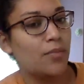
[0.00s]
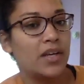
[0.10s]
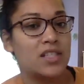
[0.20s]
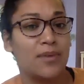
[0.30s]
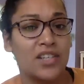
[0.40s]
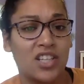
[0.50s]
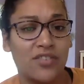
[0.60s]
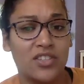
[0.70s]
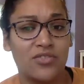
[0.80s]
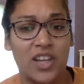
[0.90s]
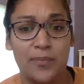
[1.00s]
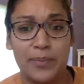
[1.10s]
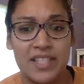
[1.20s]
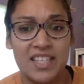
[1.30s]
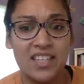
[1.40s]
especially if it's really
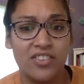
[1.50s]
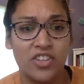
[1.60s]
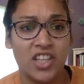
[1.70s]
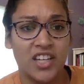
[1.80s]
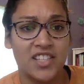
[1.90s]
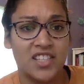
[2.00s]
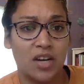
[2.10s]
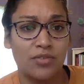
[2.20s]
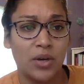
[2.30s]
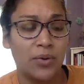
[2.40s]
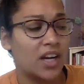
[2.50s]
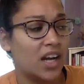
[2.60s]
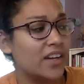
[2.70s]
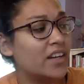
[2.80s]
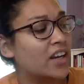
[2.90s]
busy, if there's a lot of stuff going
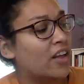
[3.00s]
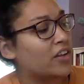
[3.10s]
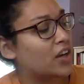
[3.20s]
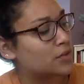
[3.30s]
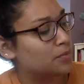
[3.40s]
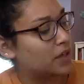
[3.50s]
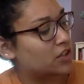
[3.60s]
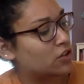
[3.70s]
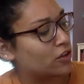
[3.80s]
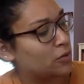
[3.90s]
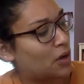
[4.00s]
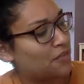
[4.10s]
on, you have to make sure that you have